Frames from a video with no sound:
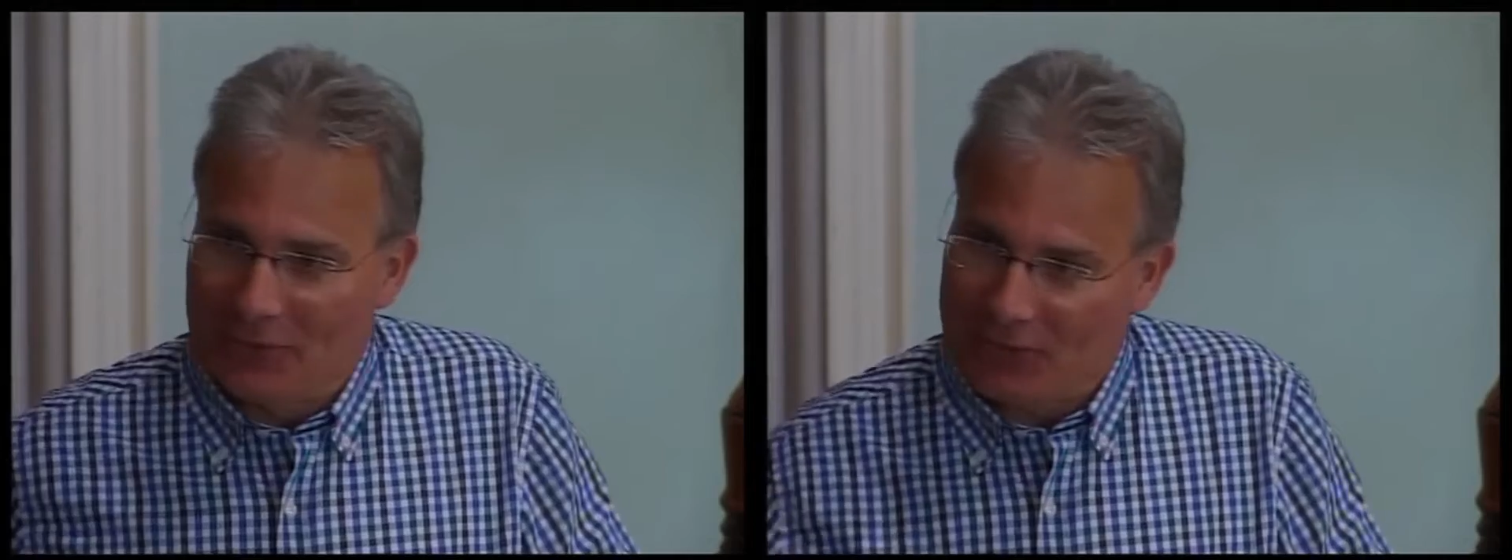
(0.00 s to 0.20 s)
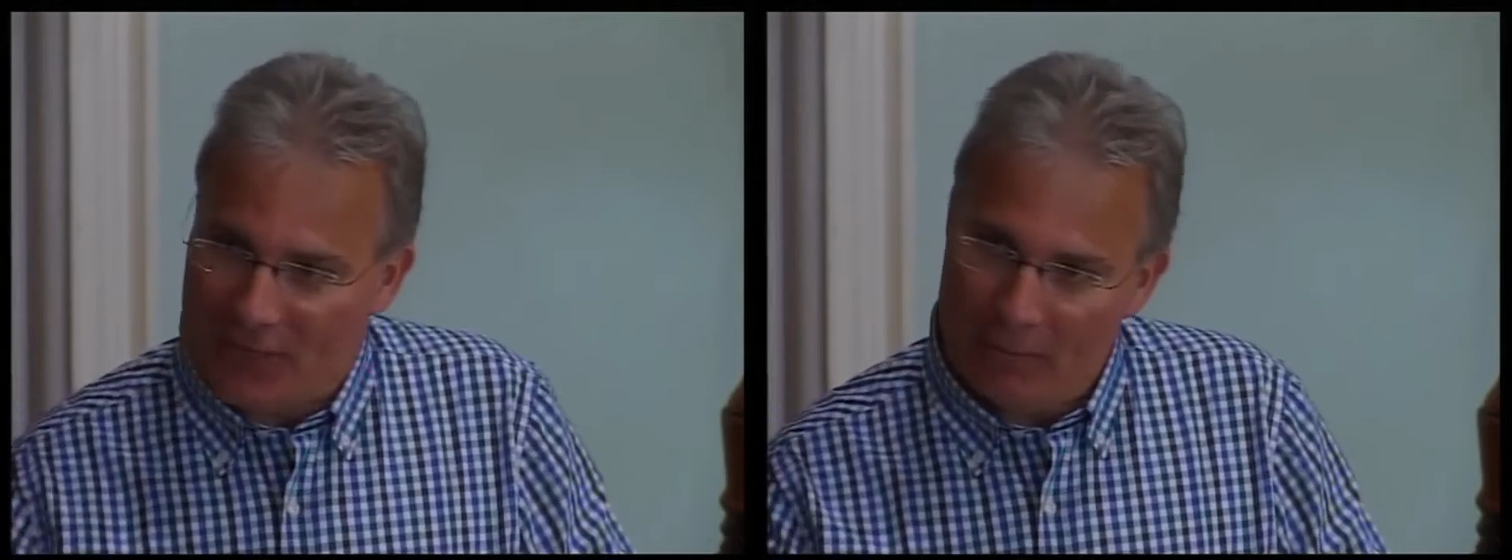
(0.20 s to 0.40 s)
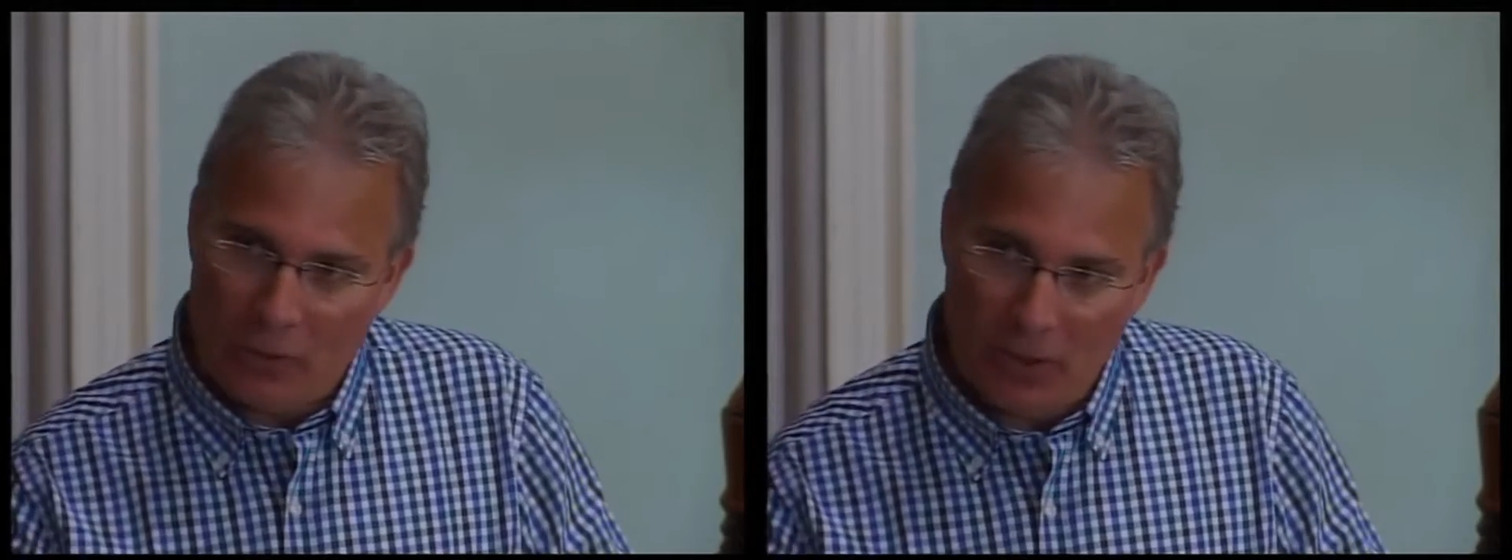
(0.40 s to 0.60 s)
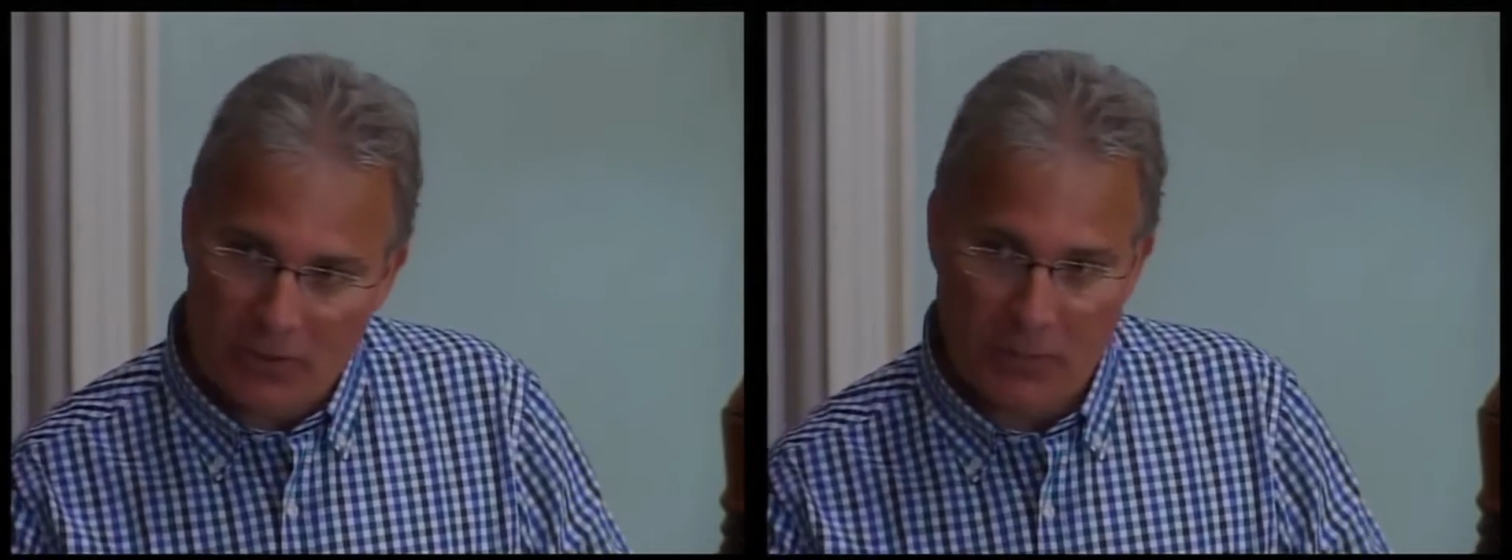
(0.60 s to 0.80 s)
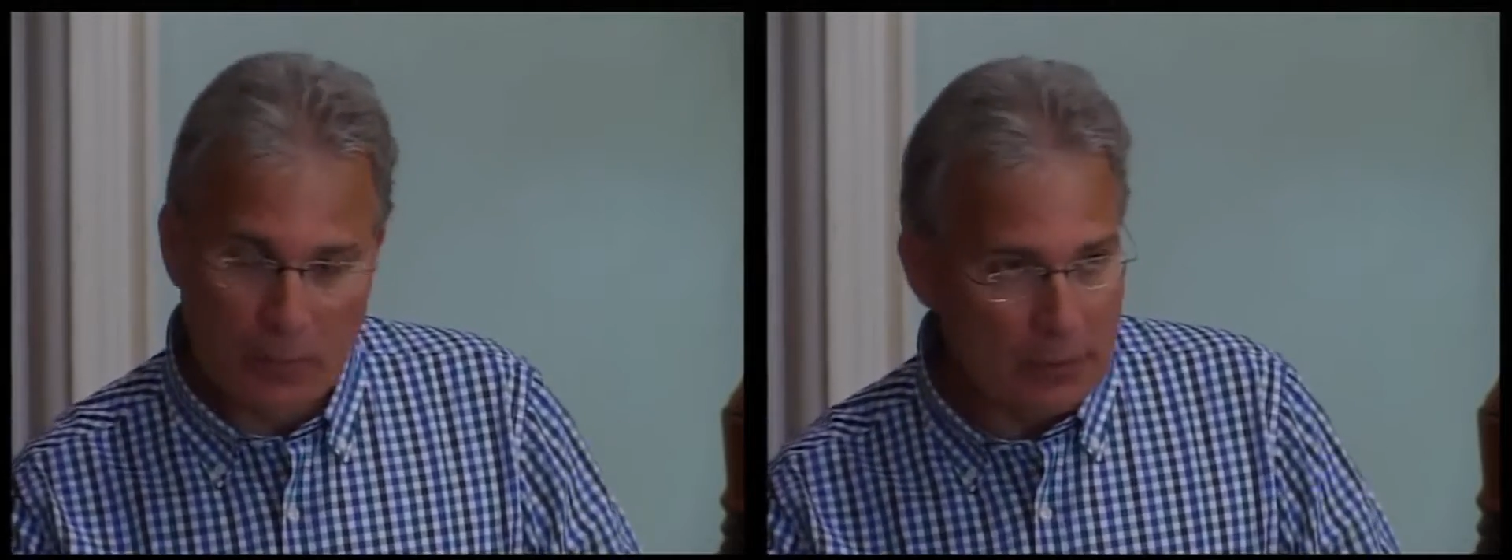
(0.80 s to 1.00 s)
the same
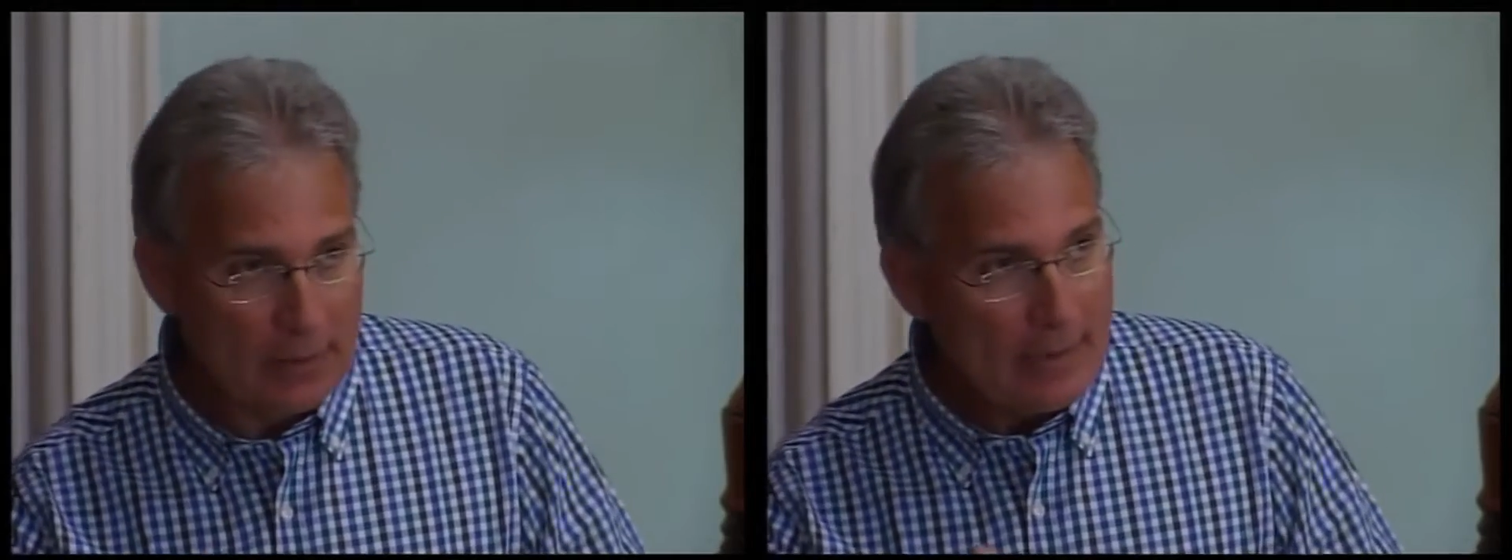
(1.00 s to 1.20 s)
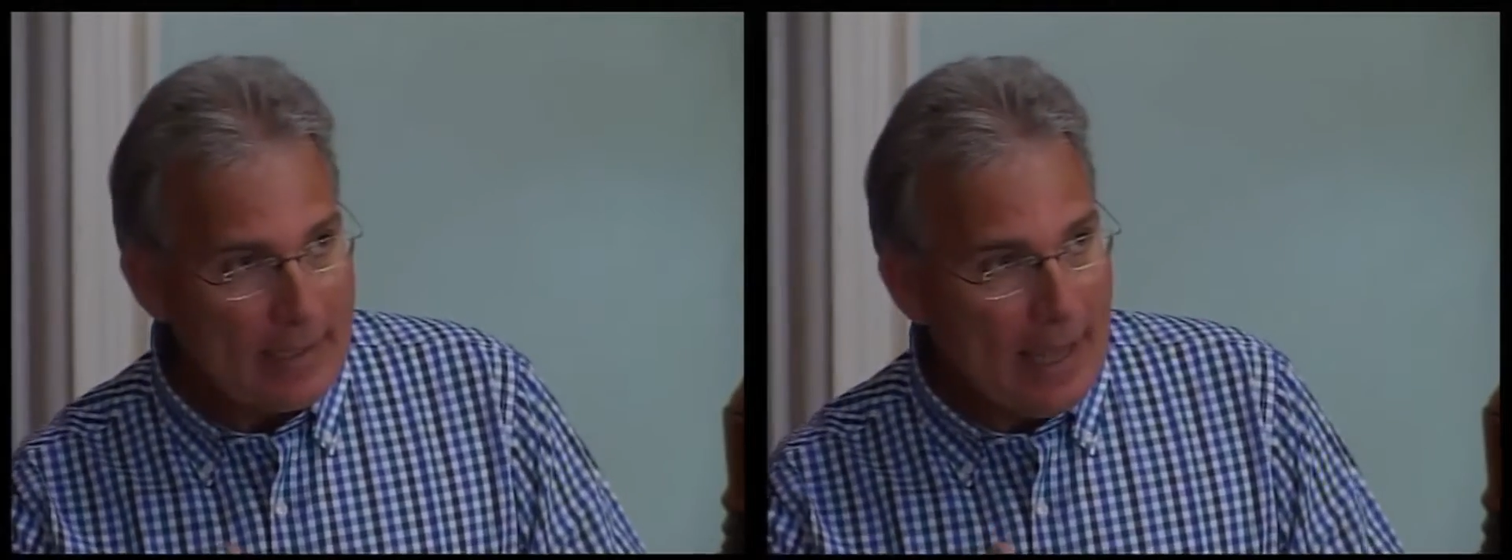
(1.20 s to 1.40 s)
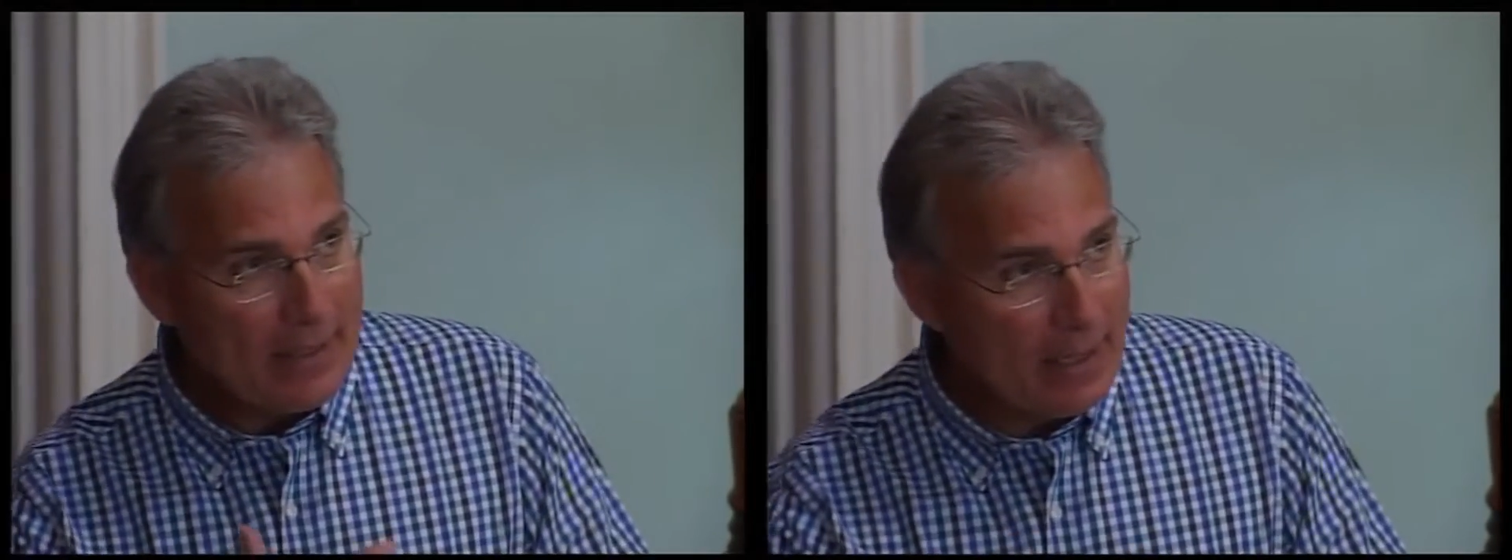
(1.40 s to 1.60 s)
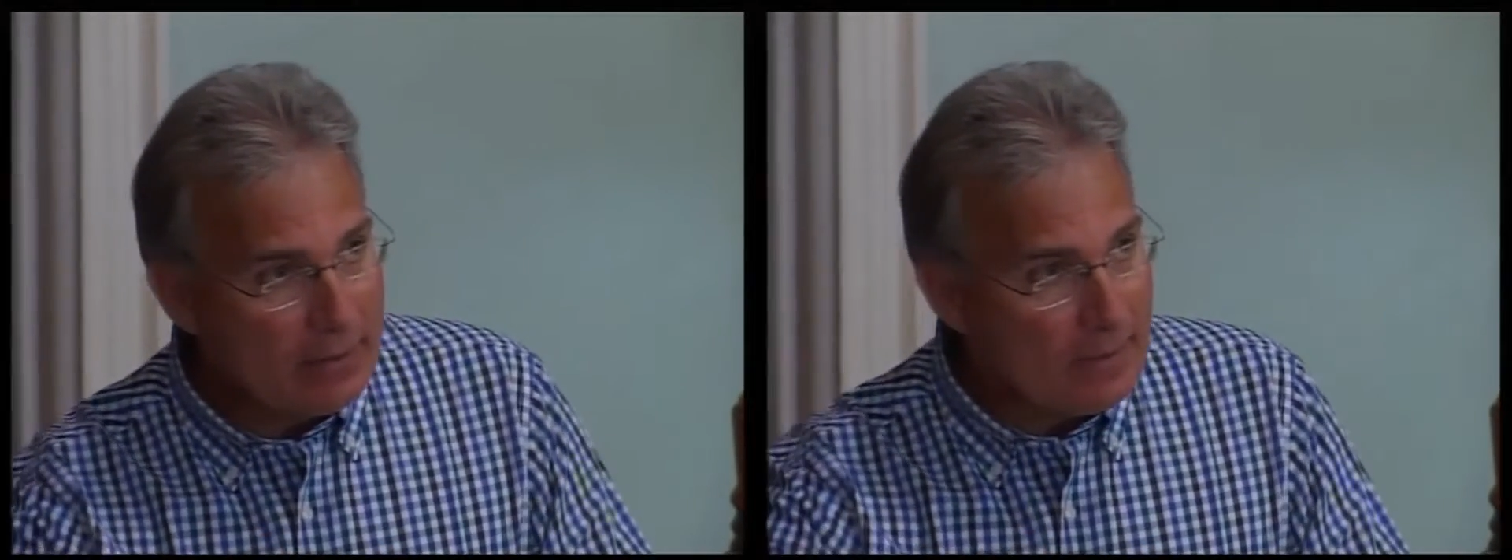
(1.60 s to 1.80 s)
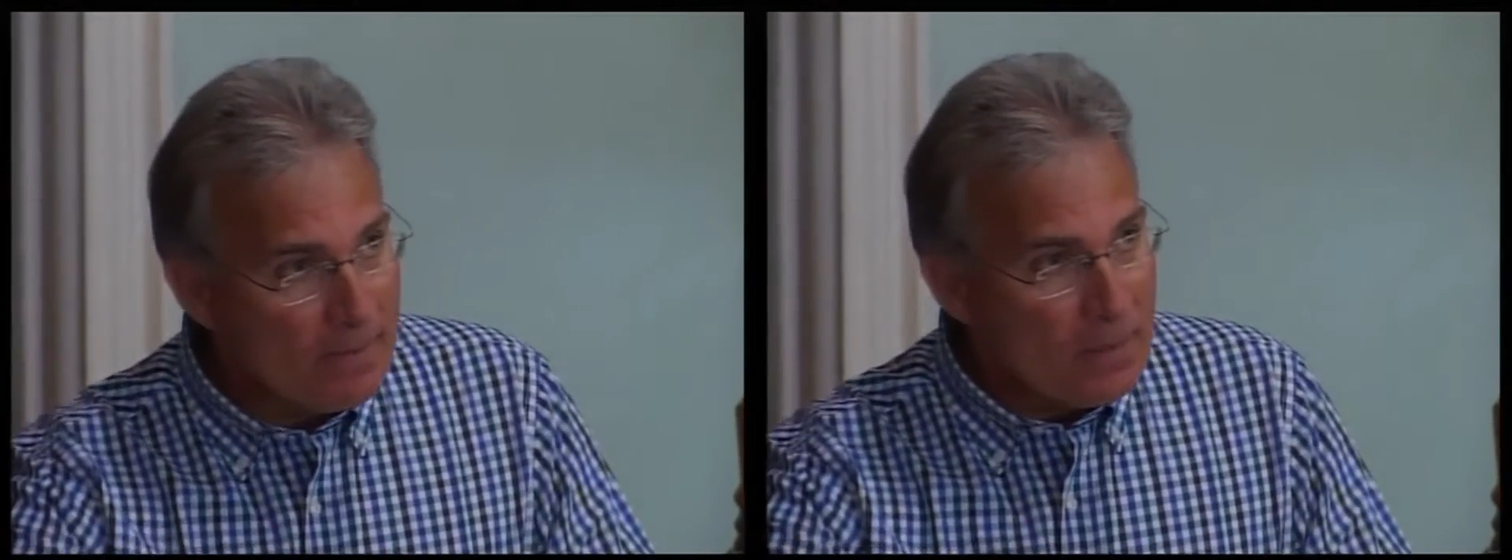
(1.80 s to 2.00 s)
gospel. And yet,